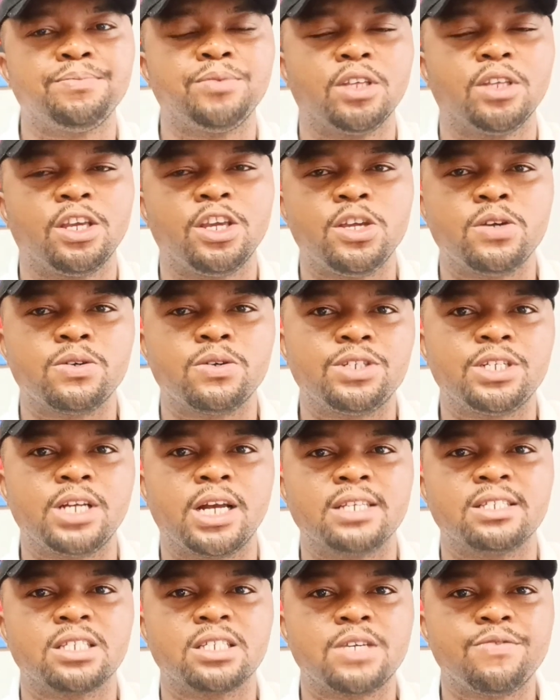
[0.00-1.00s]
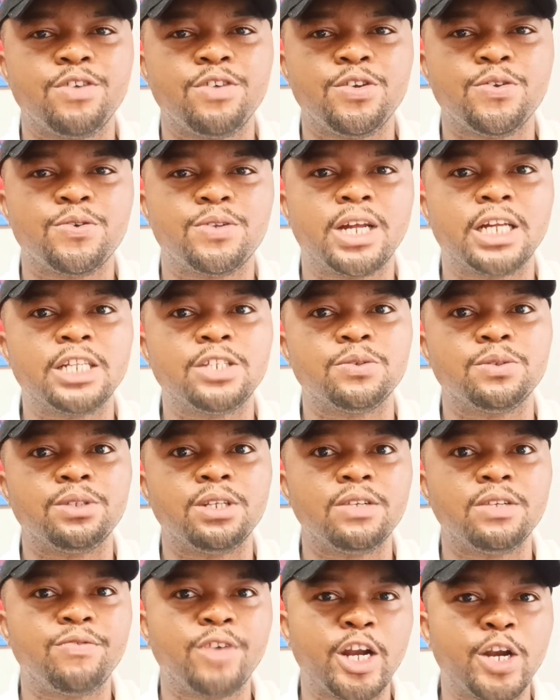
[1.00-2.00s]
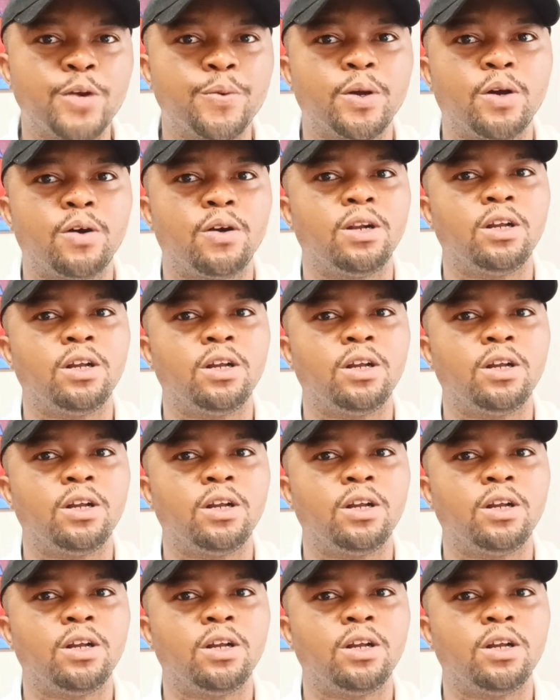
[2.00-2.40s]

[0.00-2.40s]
he or she has given you that you did very well,